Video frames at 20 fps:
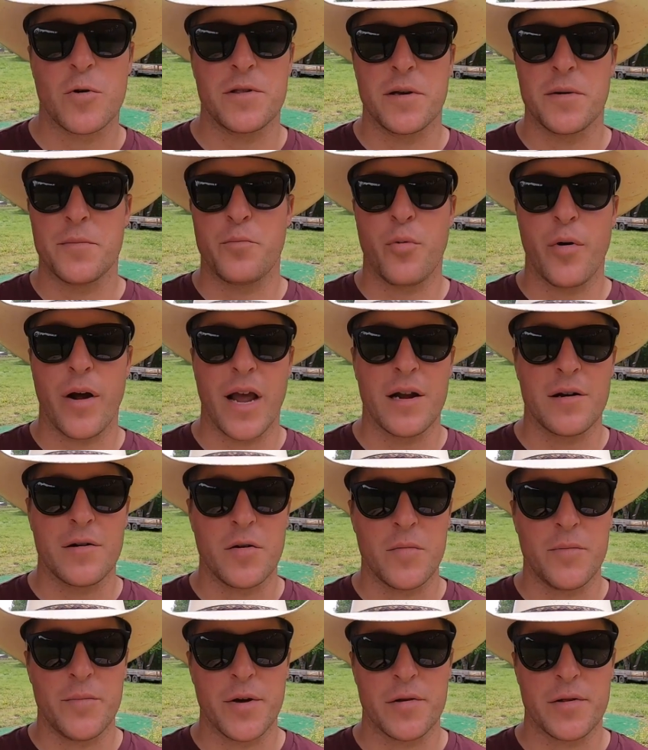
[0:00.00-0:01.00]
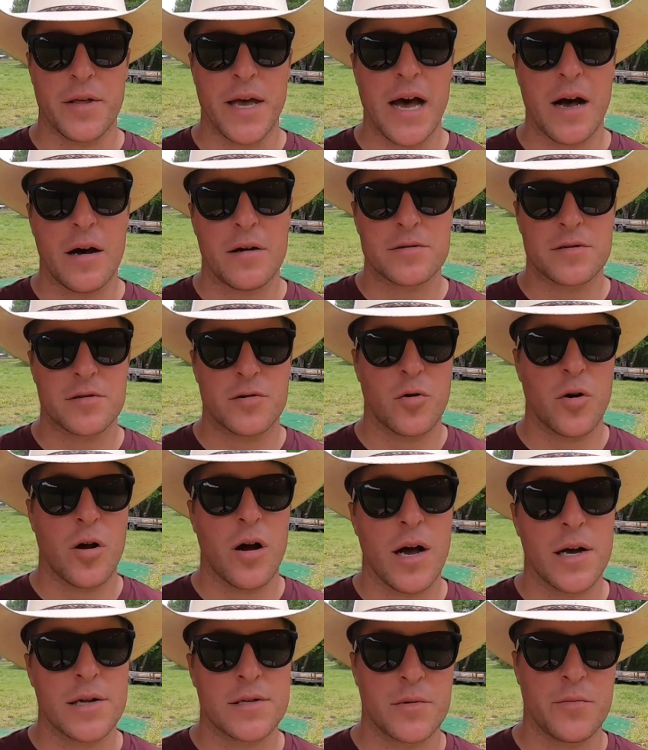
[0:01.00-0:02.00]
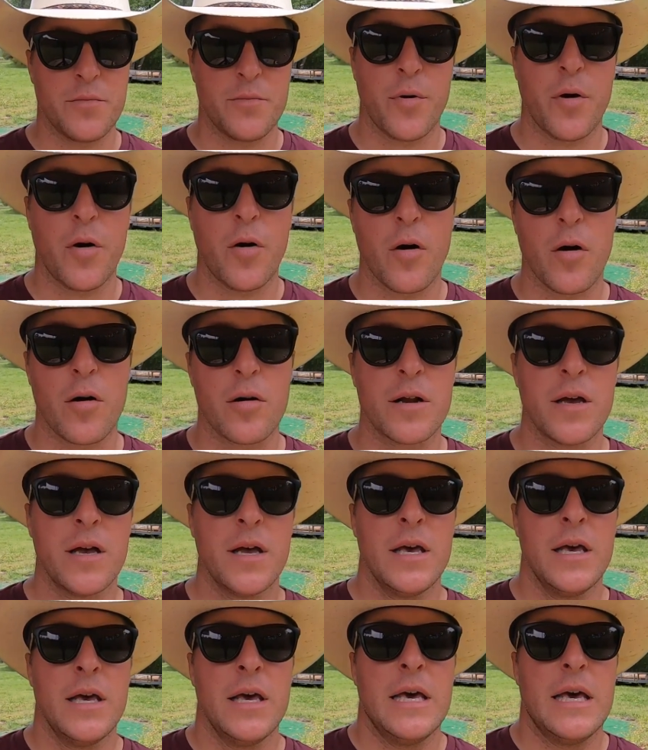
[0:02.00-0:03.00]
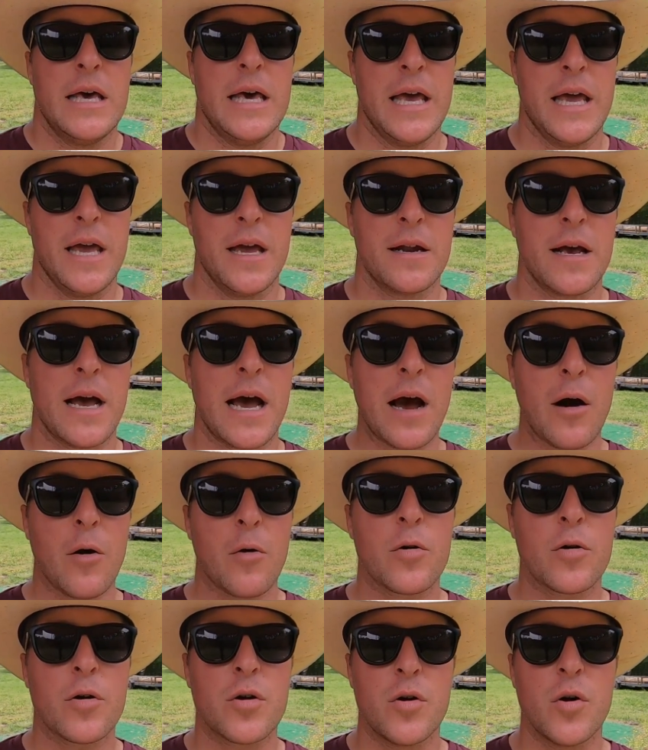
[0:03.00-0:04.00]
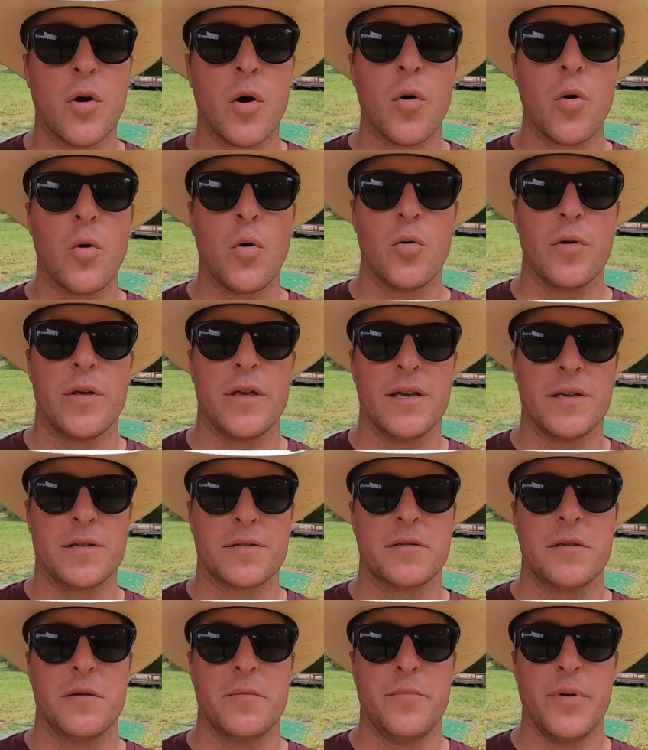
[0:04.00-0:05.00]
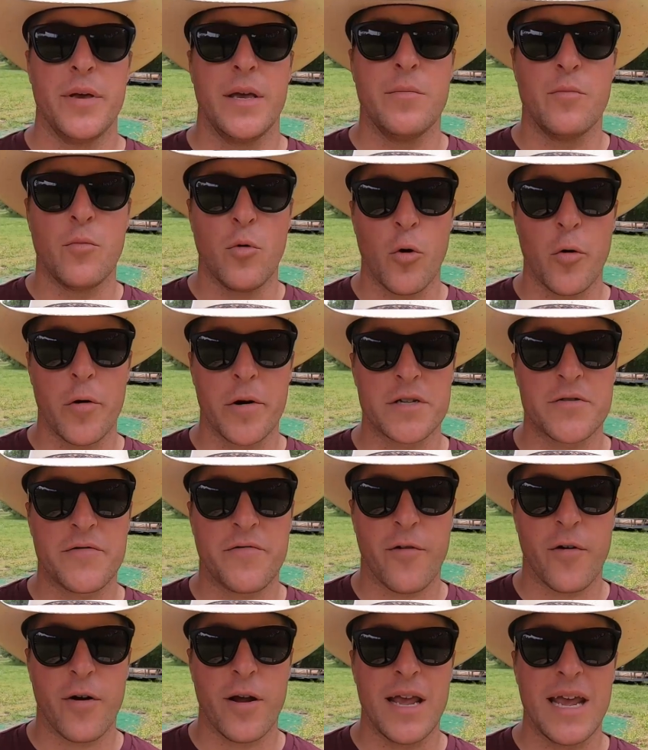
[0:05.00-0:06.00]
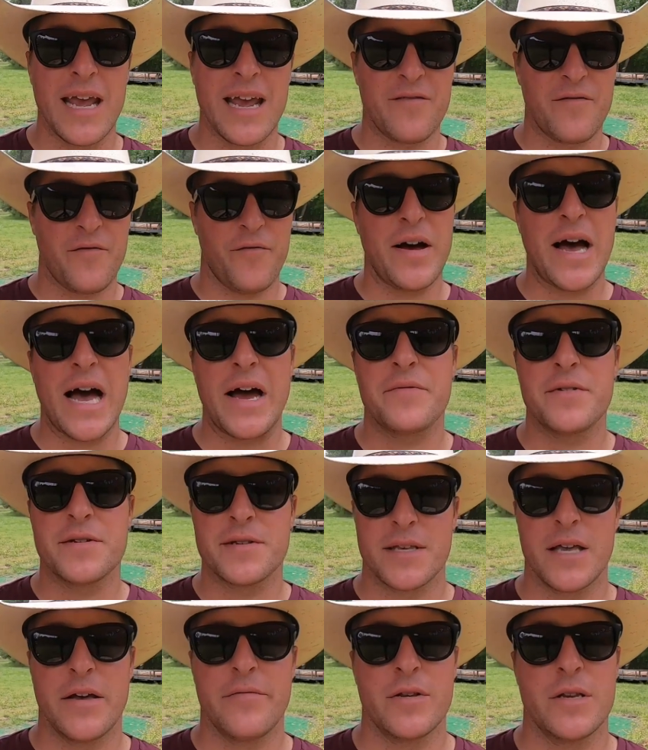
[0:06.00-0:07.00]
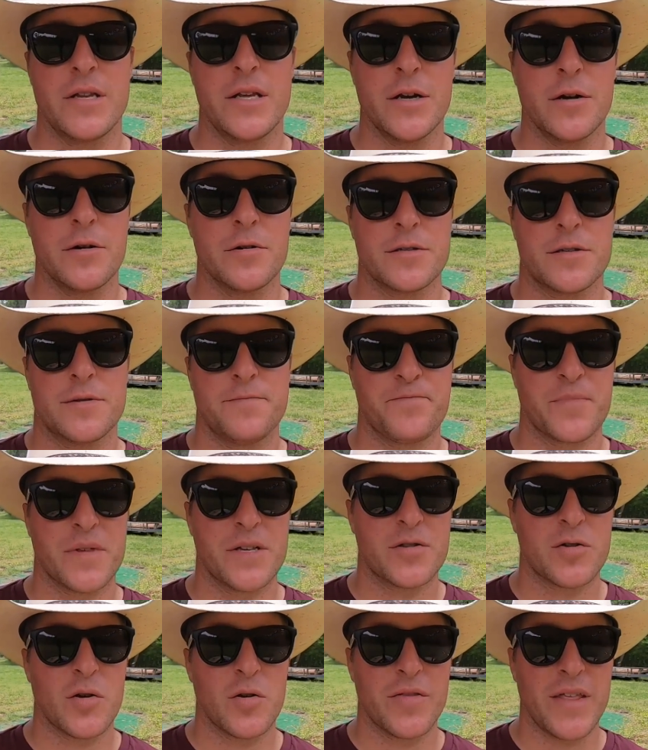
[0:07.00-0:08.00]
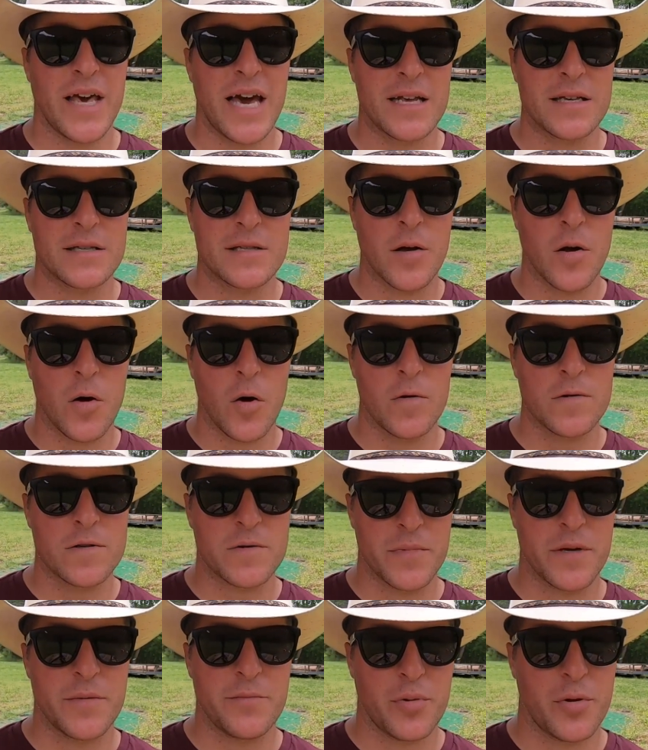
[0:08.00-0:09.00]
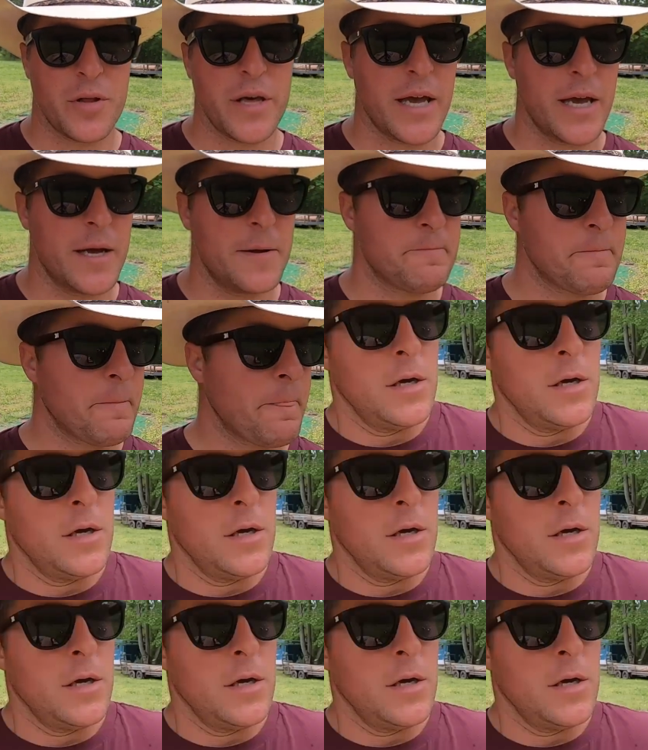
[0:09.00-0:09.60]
with a brand new built house, garage, and barn. And our goal is to be mortgage free in 5 to 7 years. So that is the ultimate plan.